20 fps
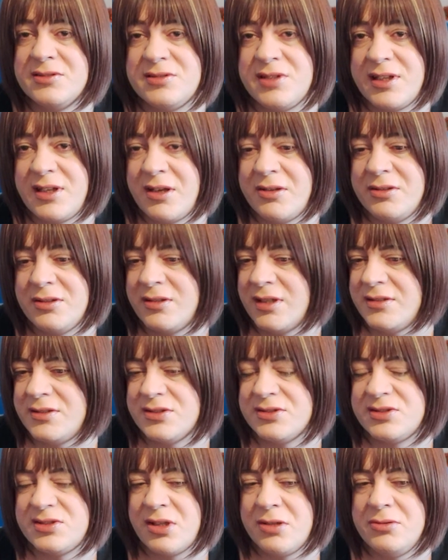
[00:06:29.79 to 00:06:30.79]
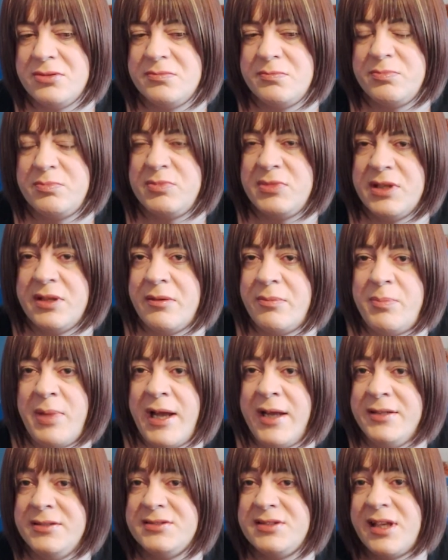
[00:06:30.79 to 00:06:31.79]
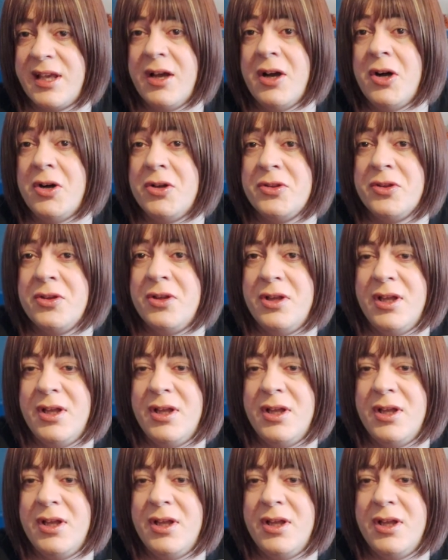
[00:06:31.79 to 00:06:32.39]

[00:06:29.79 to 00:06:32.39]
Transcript: They're a pain to get on,